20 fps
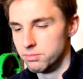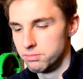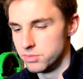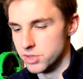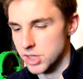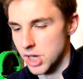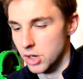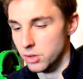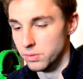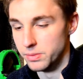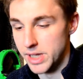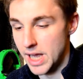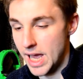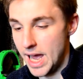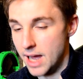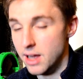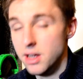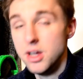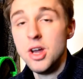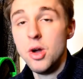So
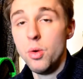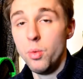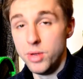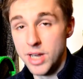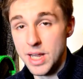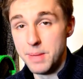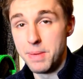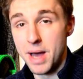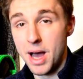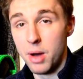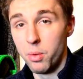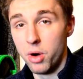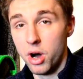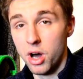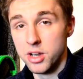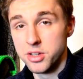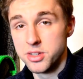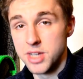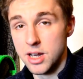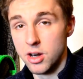yeah, we need better
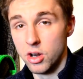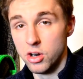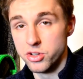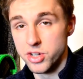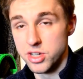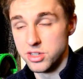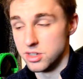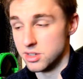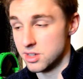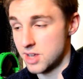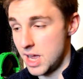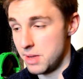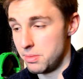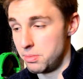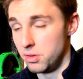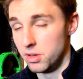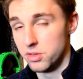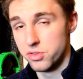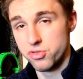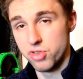wireless technologies that's
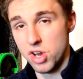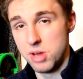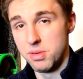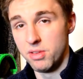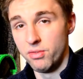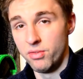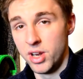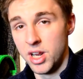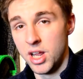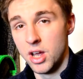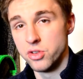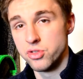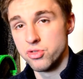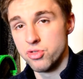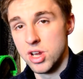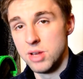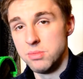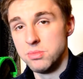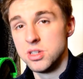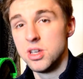capable of streaming video
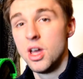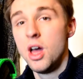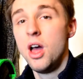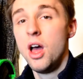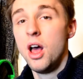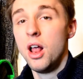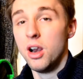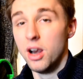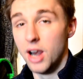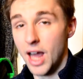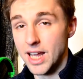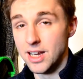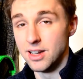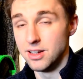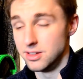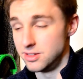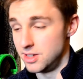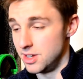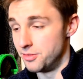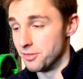streams
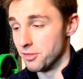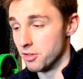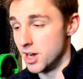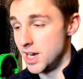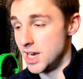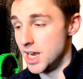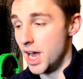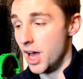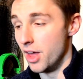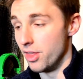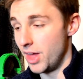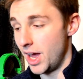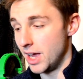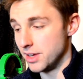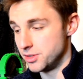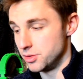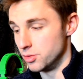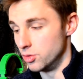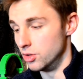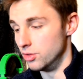latency free at that
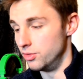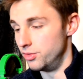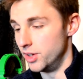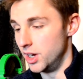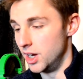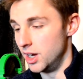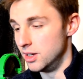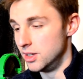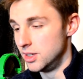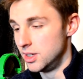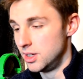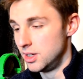sort of